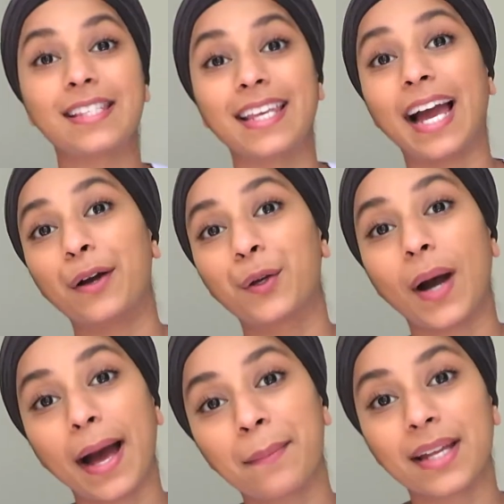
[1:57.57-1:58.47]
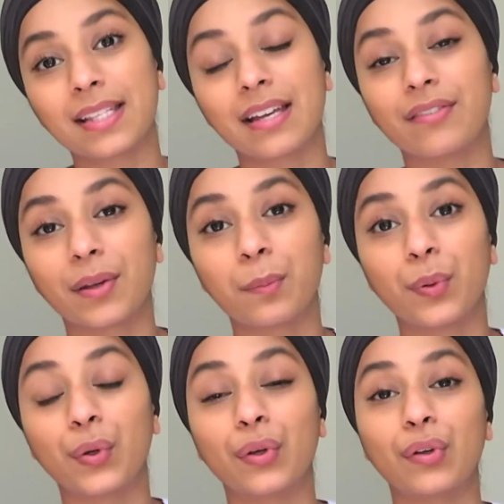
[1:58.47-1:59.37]
see how your habits have
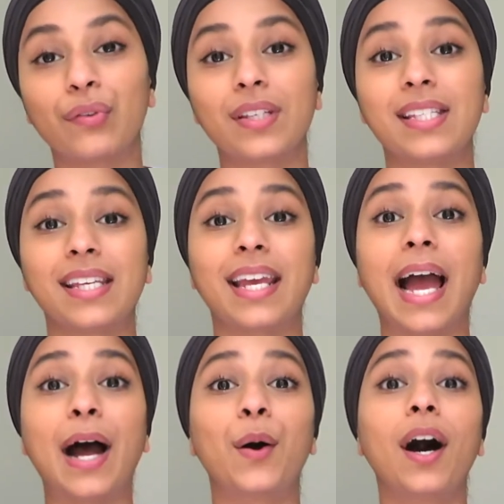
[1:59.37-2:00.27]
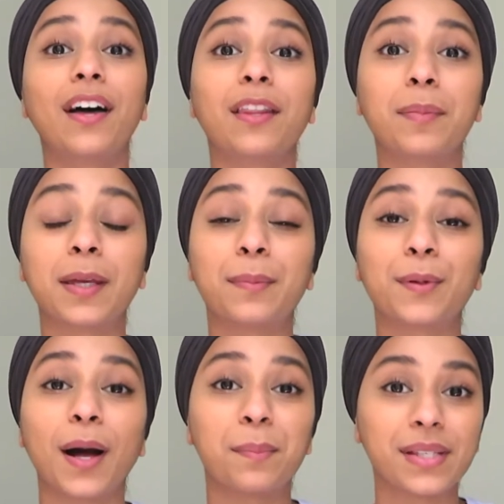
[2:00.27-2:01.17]
improved, see how other people
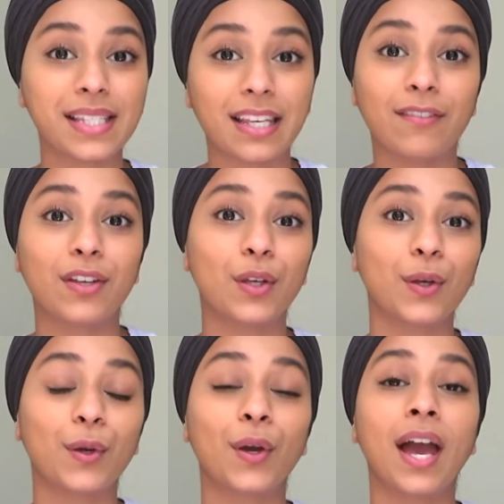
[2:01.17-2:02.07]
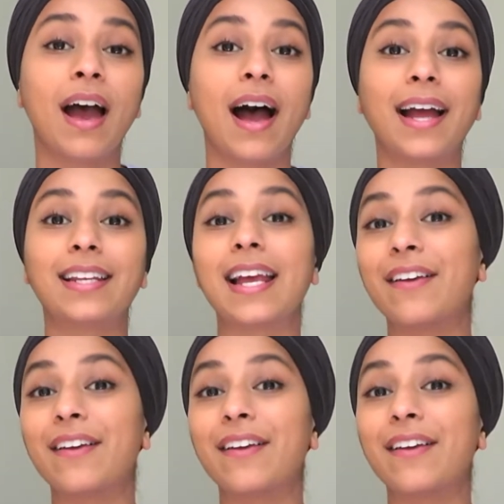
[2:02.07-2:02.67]
are perceiving you, and